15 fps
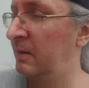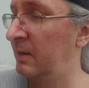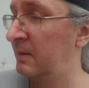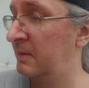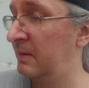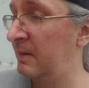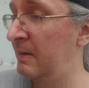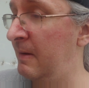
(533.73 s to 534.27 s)

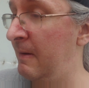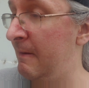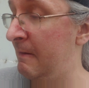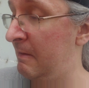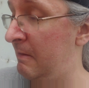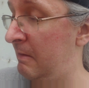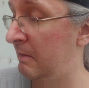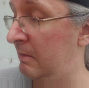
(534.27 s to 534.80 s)
That's it.
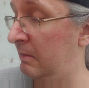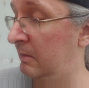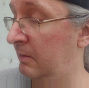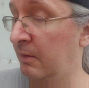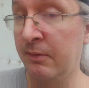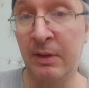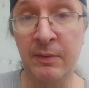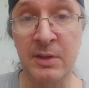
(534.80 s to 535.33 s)

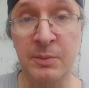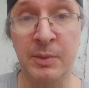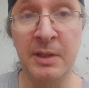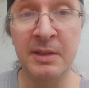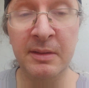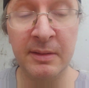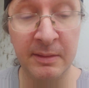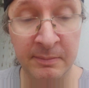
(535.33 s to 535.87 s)
Flavors are
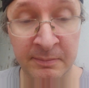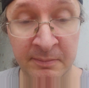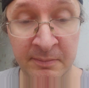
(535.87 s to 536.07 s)
present.